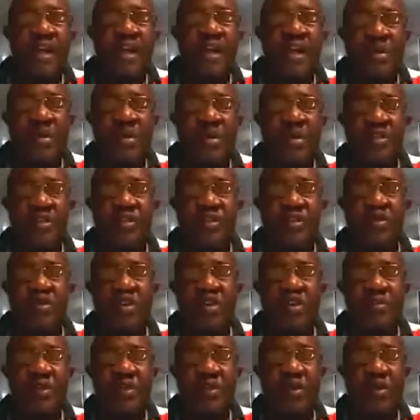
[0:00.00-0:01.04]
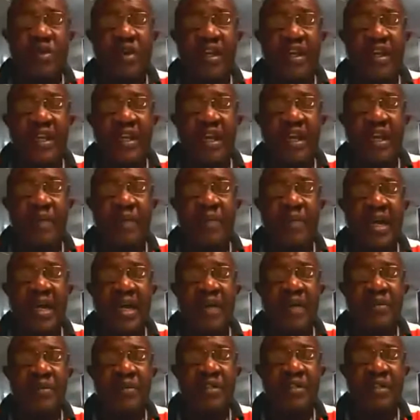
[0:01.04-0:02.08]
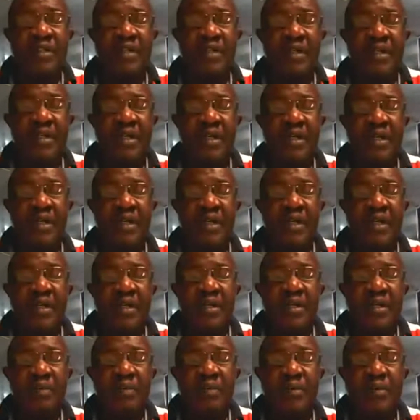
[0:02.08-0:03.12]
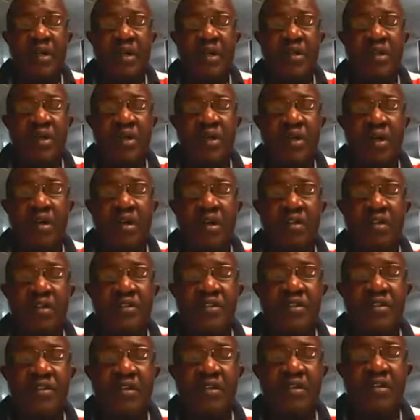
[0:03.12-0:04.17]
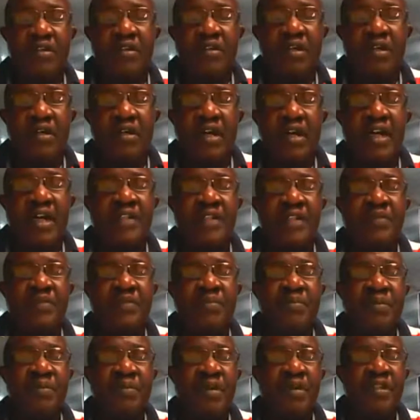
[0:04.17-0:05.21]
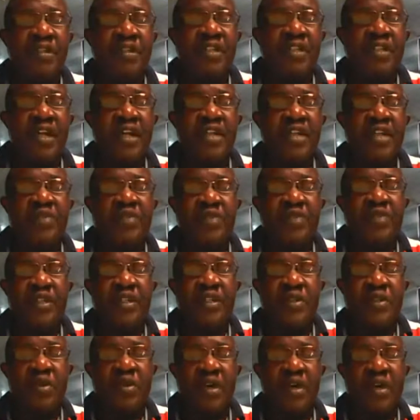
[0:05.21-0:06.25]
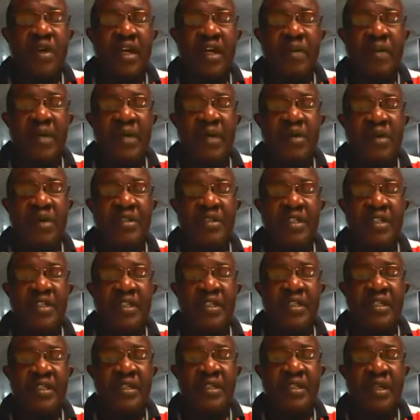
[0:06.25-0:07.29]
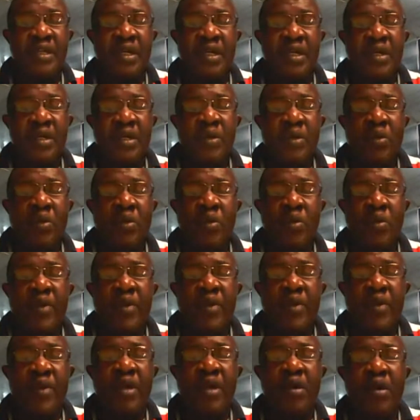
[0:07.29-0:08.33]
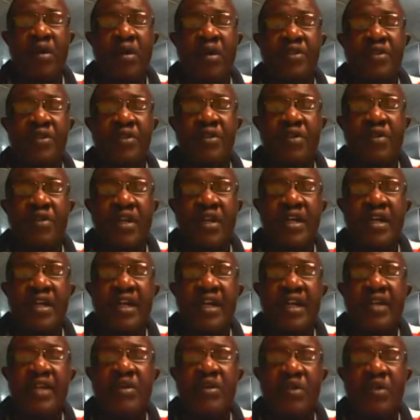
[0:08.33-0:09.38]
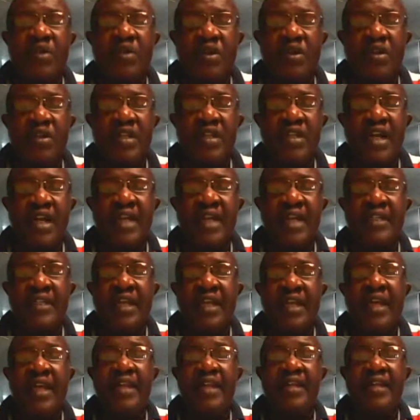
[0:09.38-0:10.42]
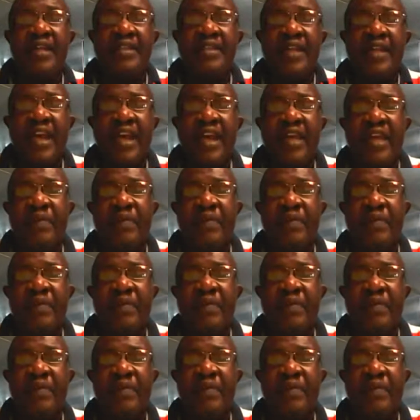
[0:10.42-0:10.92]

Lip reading: stop talking about, but also as much as we talk about it, we also cannot at any time